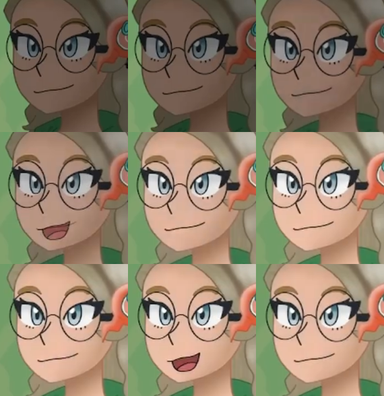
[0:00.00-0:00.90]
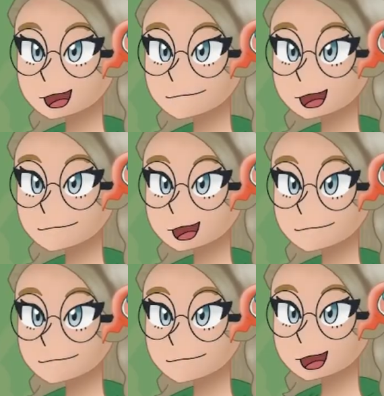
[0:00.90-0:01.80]
Is this just going to be a
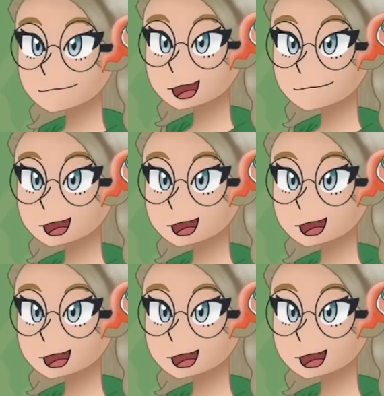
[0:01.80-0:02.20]
4-turn protect?